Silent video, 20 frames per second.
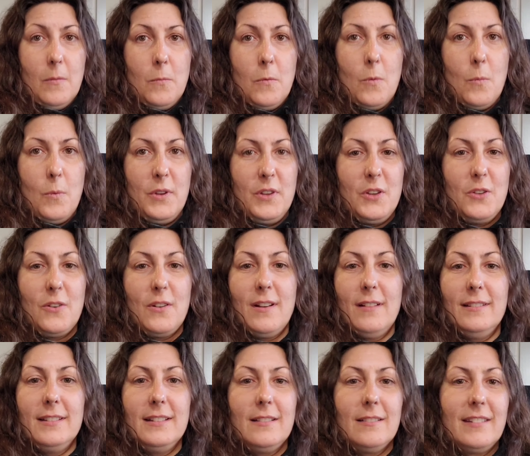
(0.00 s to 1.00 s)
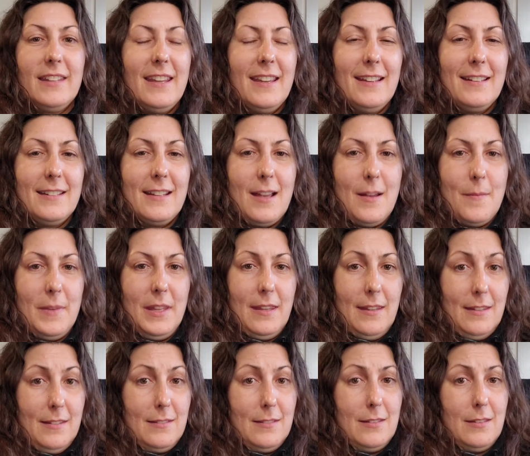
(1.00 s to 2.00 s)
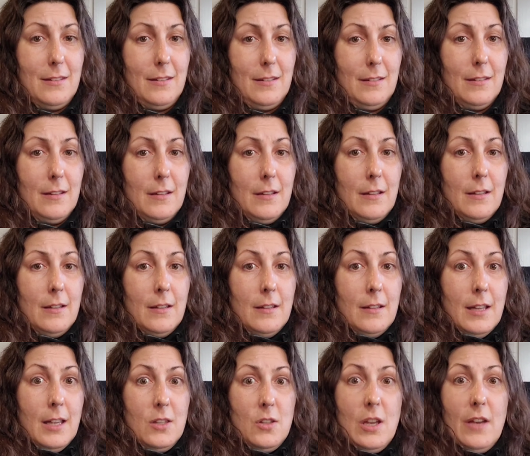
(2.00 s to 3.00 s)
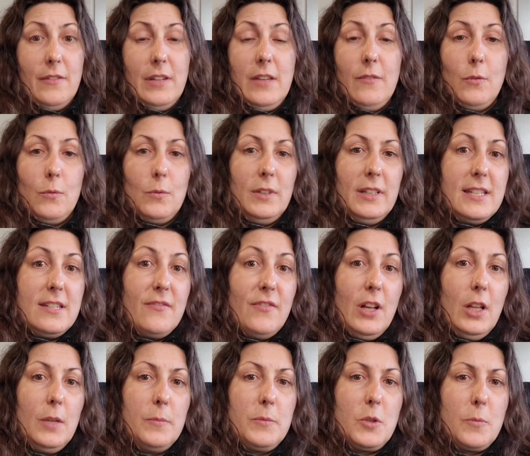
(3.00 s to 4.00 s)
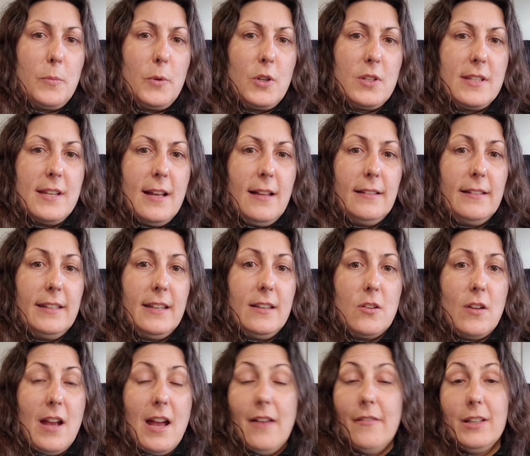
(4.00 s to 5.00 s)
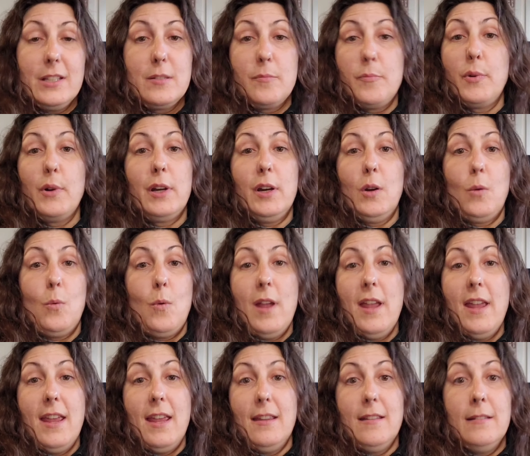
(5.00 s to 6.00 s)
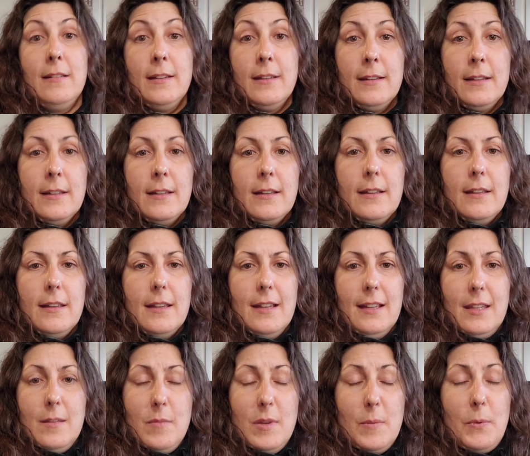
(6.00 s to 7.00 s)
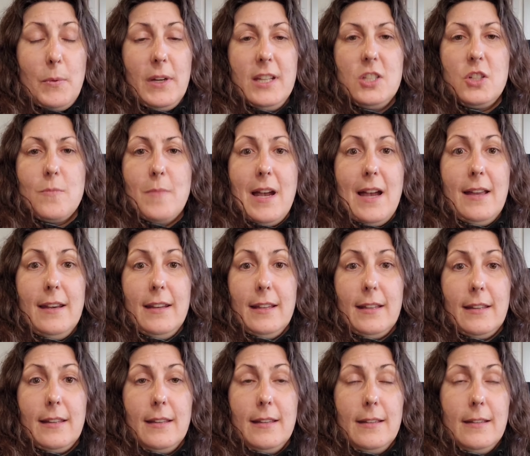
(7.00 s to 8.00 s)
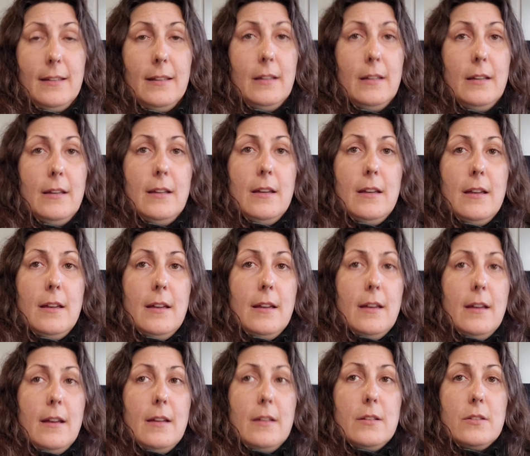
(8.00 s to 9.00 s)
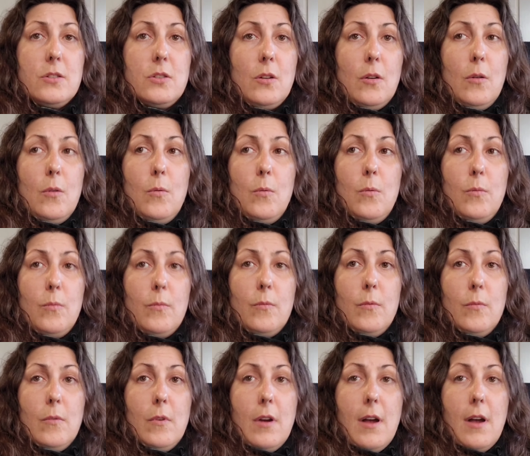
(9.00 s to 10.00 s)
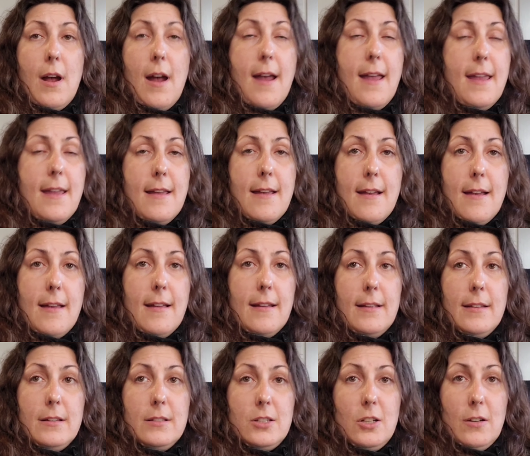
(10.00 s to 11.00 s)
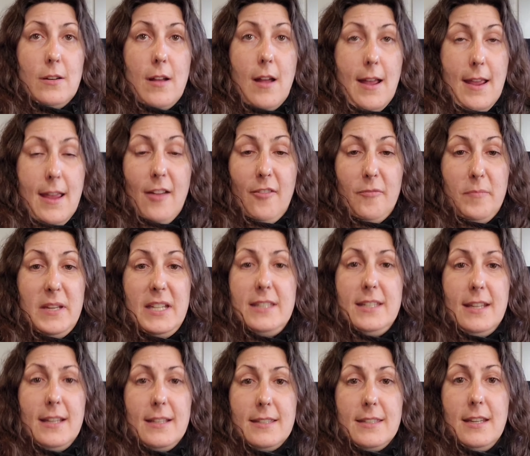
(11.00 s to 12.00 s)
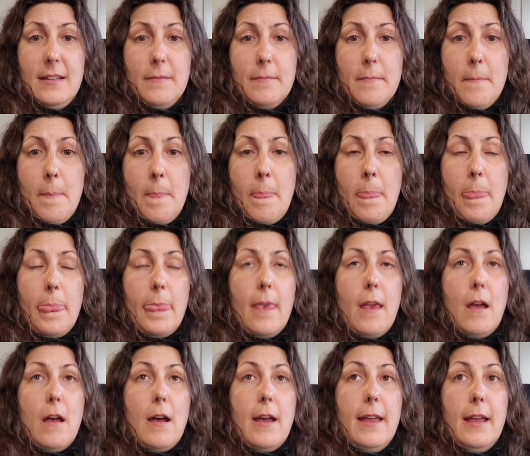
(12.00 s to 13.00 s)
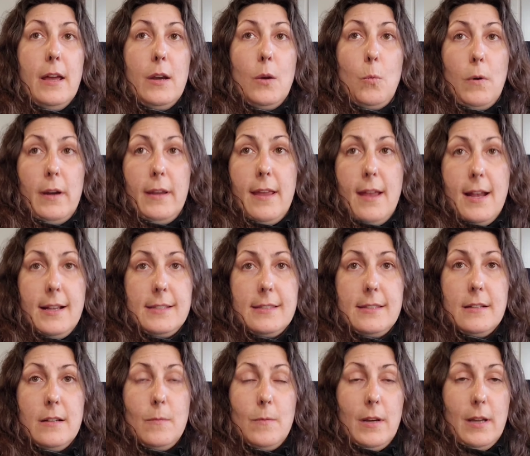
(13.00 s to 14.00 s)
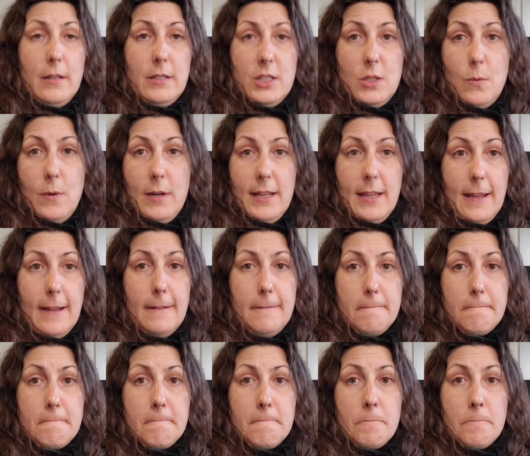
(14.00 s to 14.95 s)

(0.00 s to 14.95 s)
Well, when you're a little kid coming into, and you haven't even really developed your personality and you're having to put it away, it can be pretty traumatic. So I have PTSD. I had a work accident when I was 28,